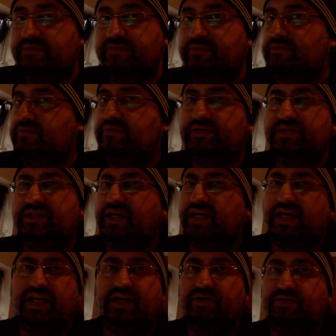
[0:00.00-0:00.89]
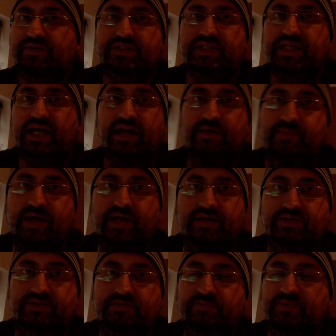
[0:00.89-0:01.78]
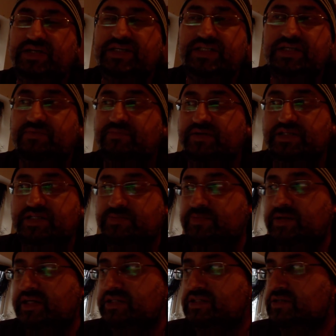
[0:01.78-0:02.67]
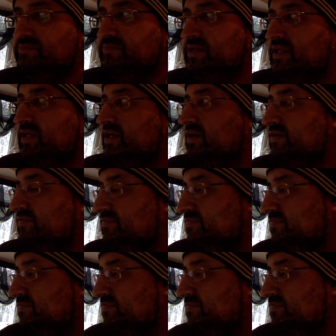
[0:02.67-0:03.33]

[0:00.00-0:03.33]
What the hell is that about? So please someone explain to me that.